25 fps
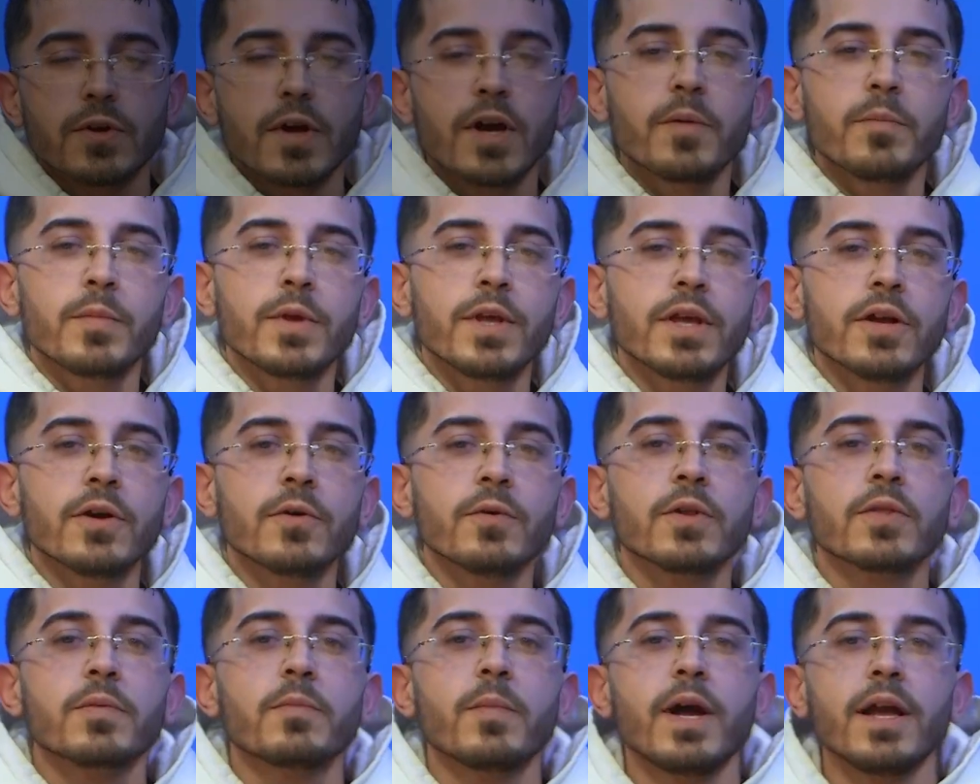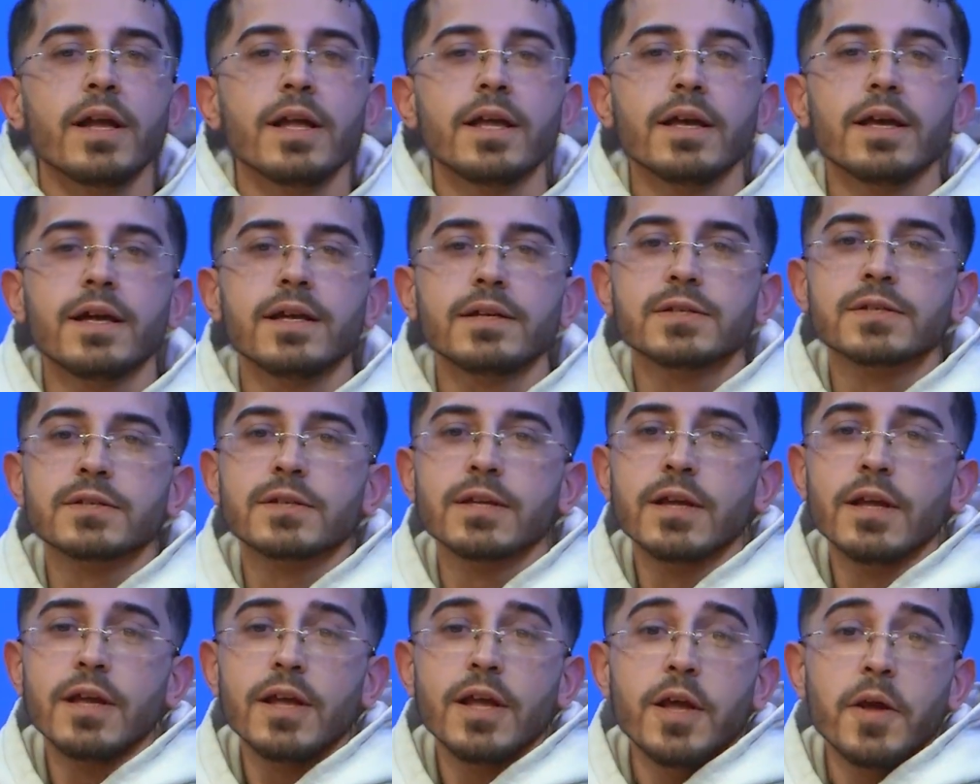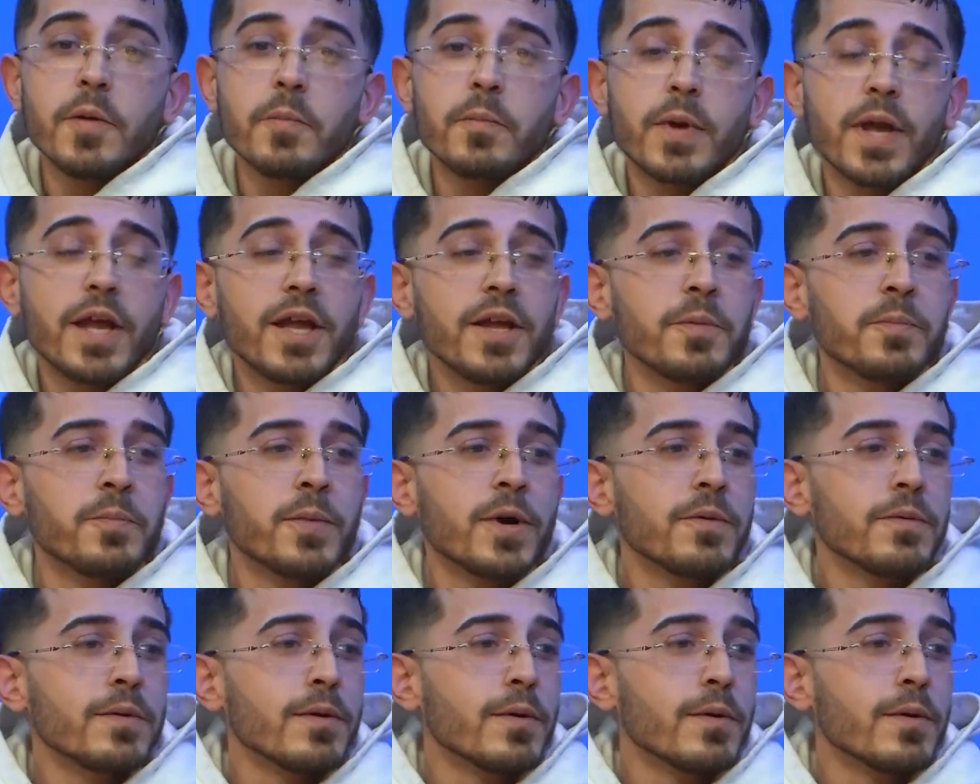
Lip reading: I'm here with my guest, Painpoet